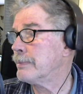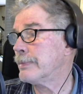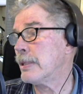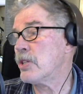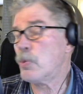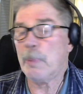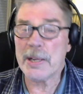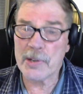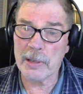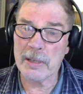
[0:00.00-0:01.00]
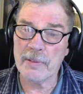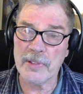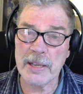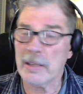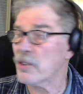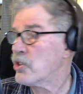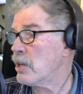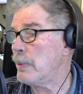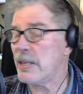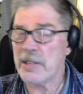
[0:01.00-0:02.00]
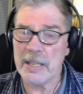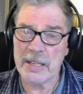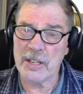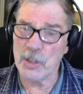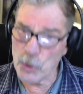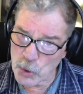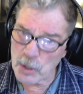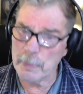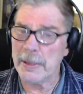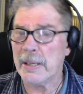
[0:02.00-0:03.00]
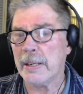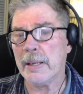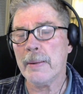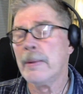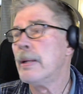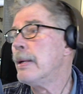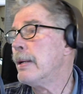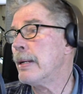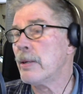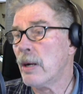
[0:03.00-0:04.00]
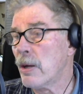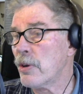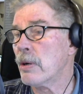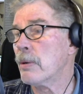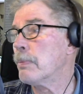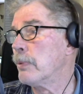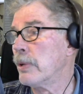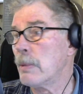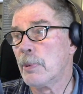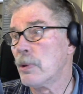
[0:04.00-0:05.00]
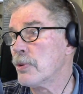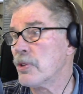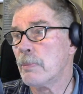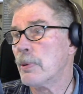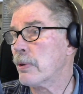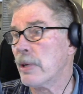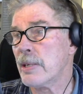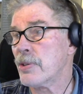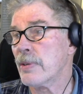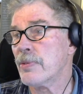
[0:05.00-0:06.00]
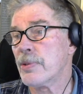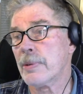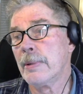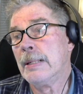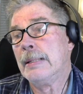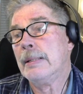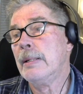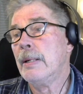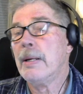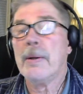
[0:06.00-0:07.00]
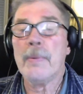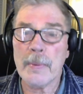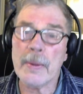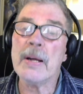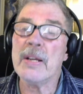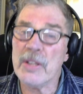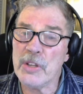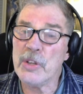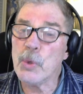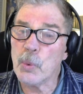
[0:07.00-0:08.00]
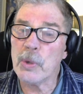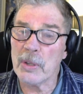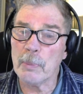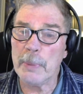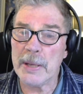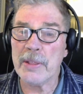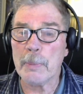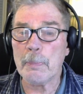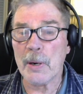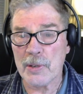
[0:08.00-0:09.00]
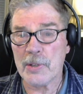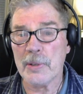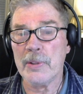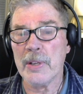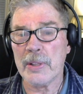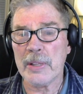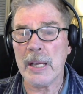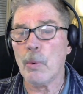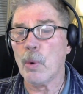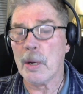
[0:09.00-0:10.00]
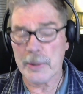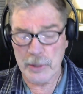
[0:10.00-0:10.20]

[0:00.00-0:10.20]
especially of the LGBTQ community and other liberals and progressives. You will be the person that they will